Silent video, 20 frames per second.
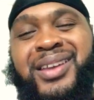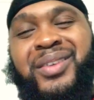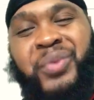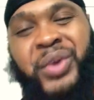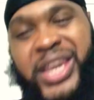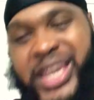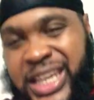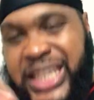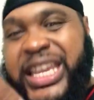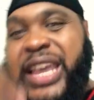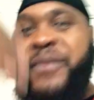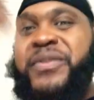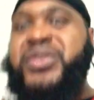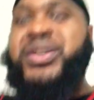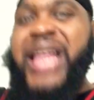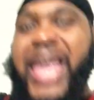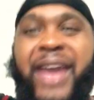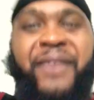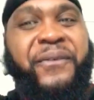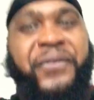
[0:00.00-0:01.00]
he give you
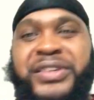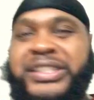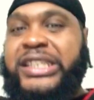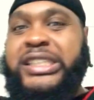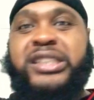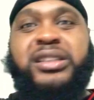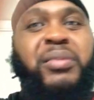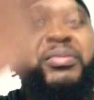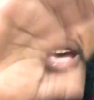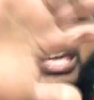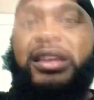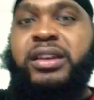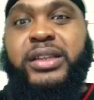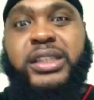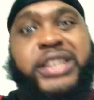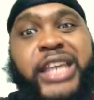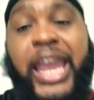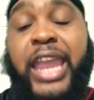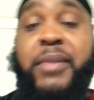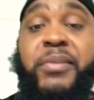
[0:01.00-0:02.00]
that for this some
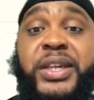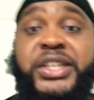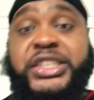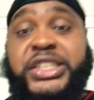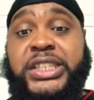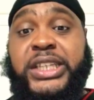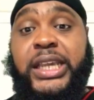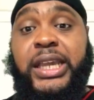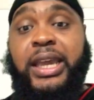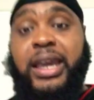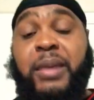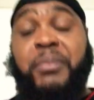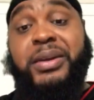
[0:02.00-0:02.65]
entertainment shit.